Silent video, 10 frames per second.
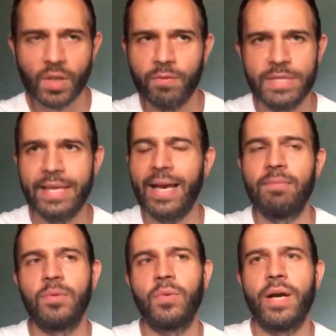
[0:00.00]
Obviously
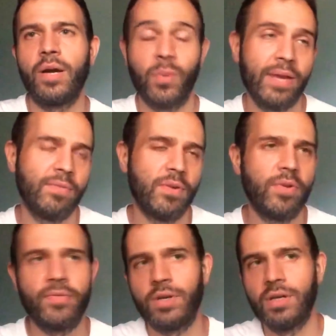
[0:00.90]
camp away from a
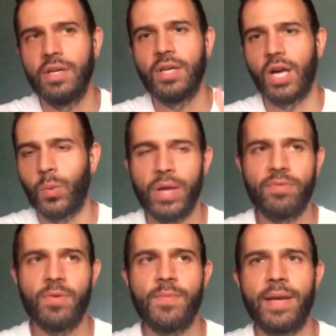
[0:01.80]
river, away
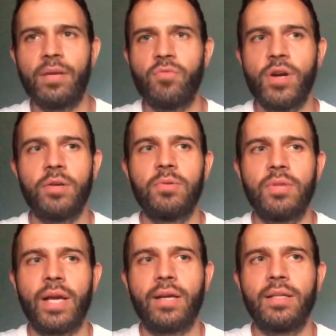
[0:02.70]
from a main road,
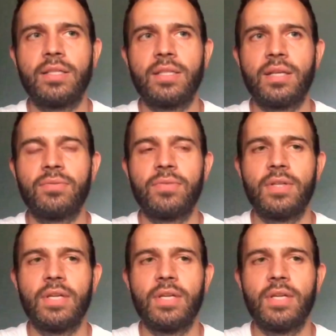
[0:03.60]
that kind of stuff.